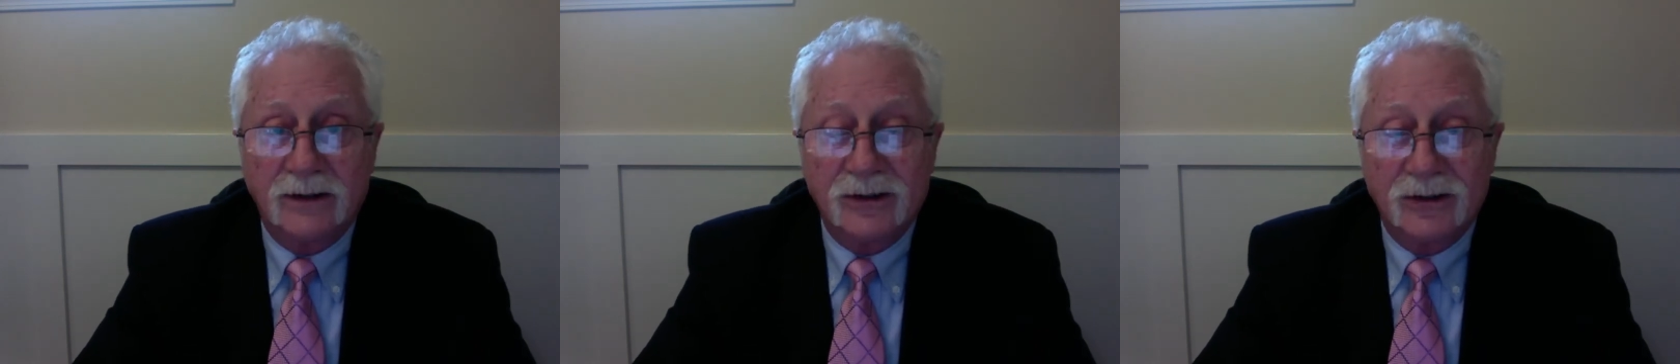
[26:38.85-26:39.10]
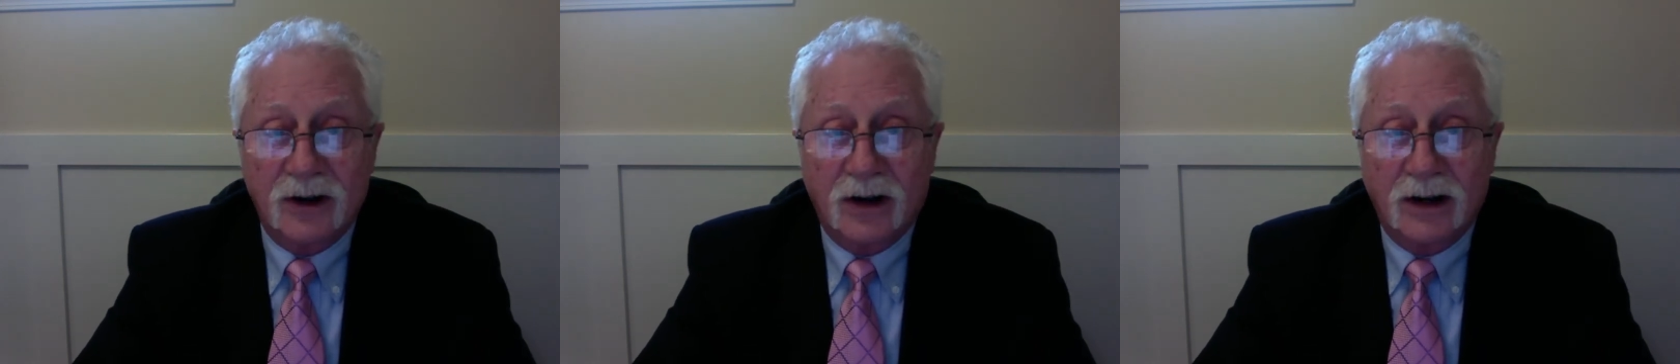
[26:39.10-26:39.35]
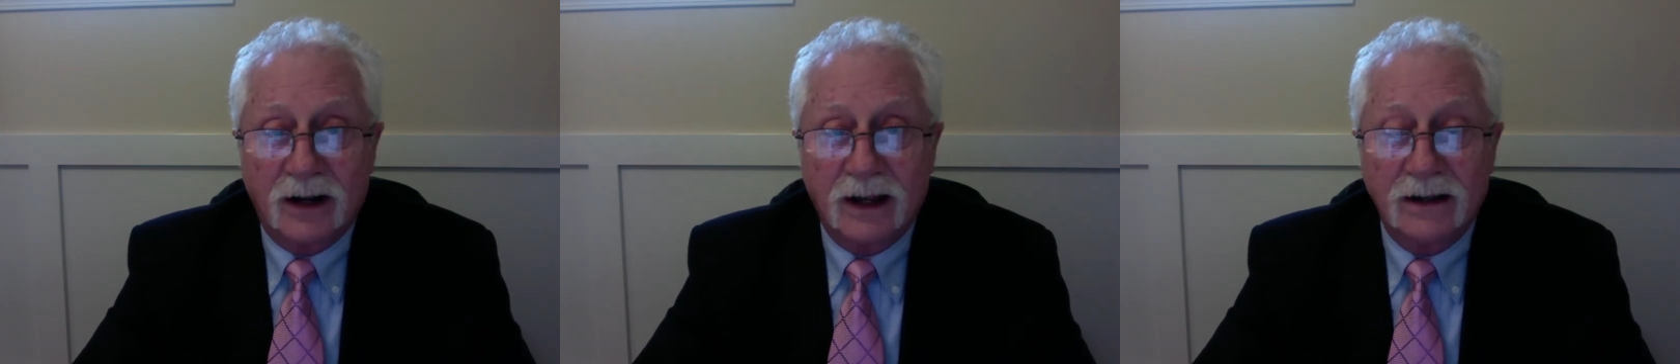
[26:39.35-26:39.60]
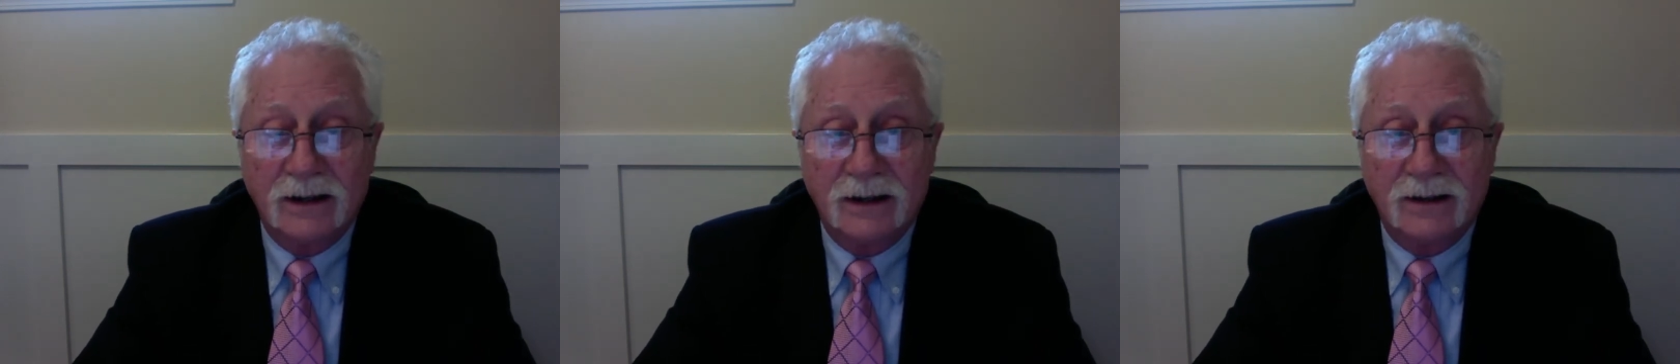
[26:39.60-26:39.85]

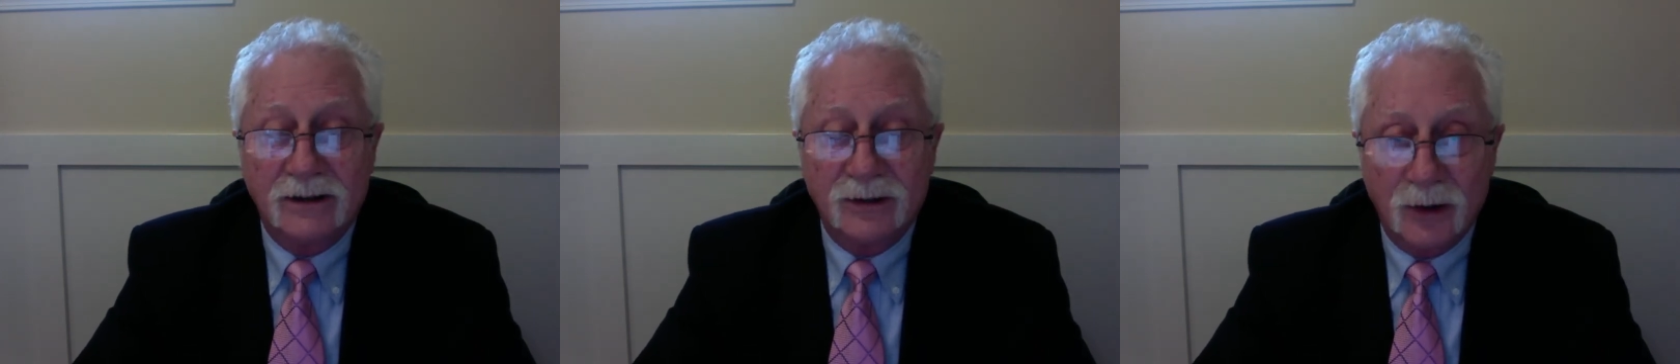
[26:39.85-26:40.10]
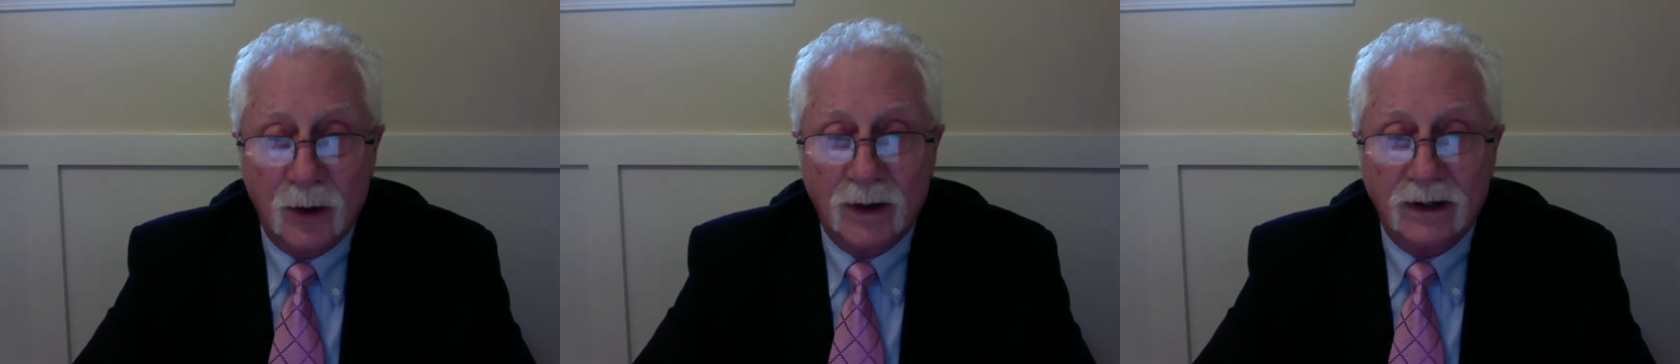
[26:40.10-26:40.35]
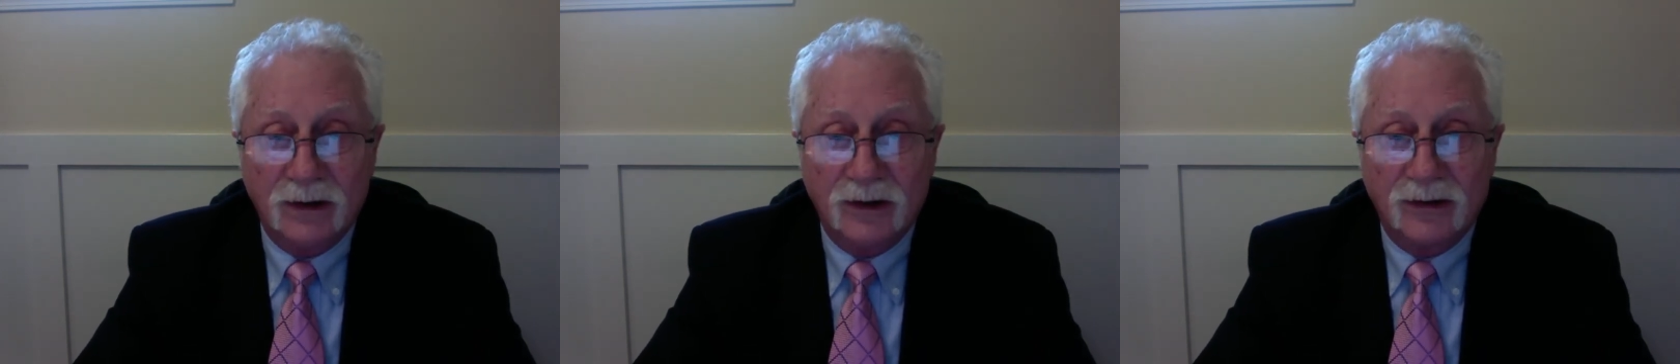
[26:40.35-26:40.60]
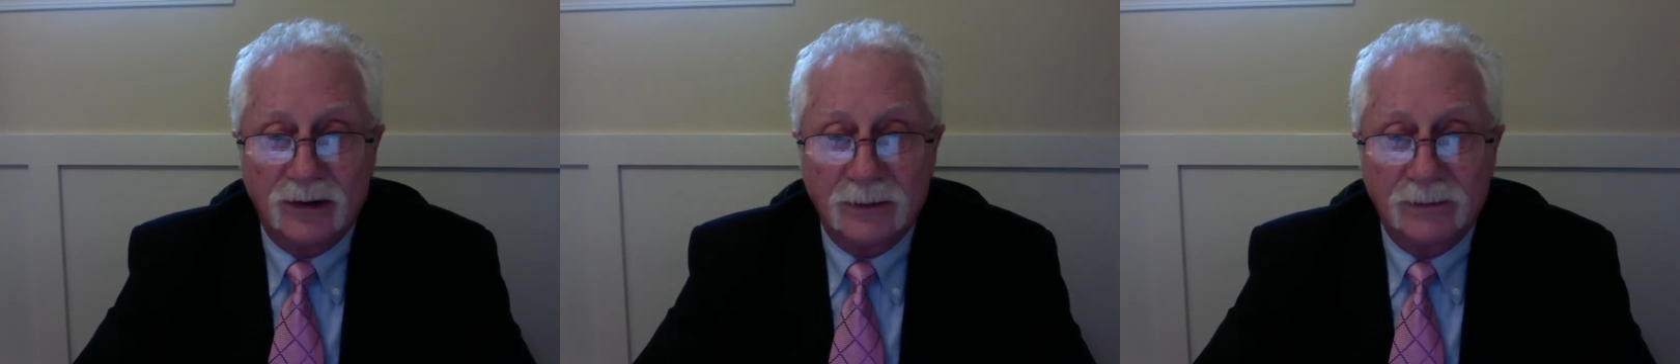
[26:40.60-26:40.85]
startling
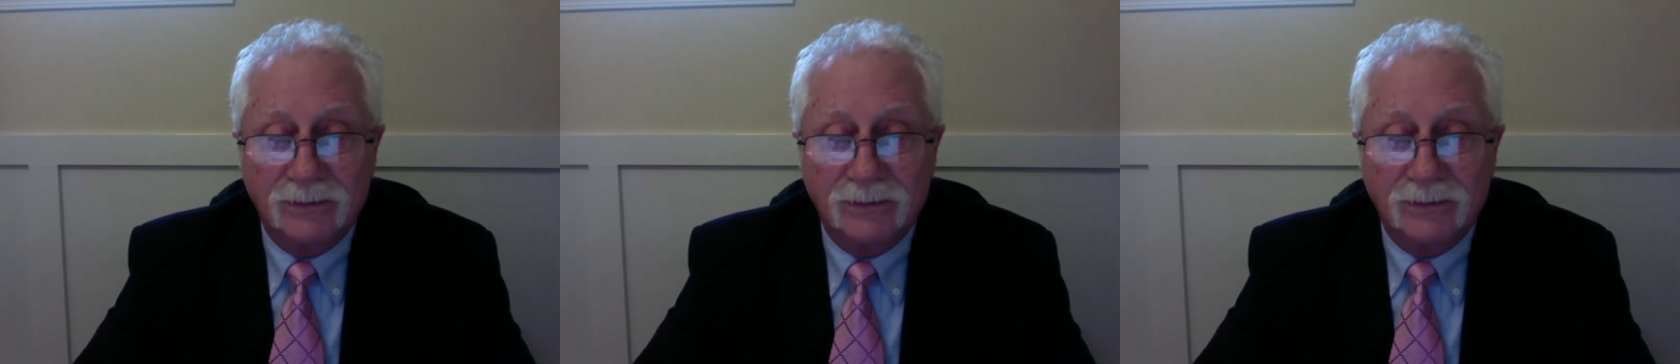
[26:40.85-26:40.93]
noises.